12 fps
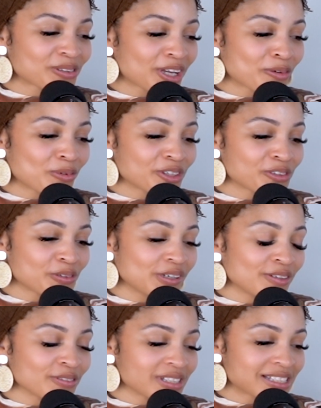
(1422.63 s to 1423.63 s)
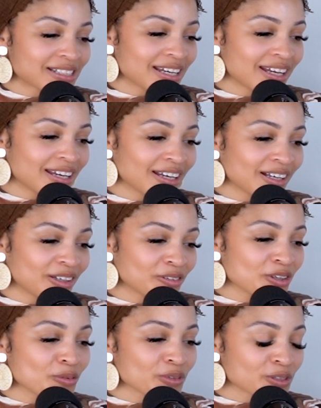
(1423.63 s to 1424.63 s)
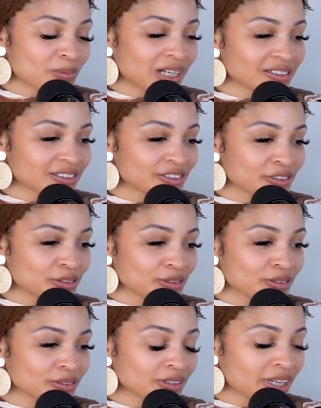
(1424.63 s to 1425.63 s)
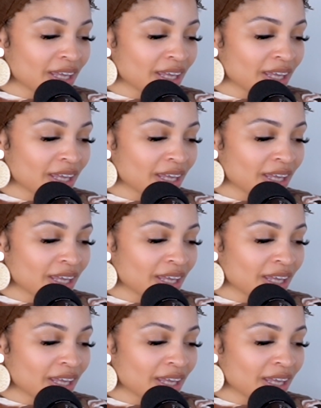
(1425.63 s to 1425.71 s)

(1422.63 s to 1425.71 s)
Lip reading: like what you were even saying in response to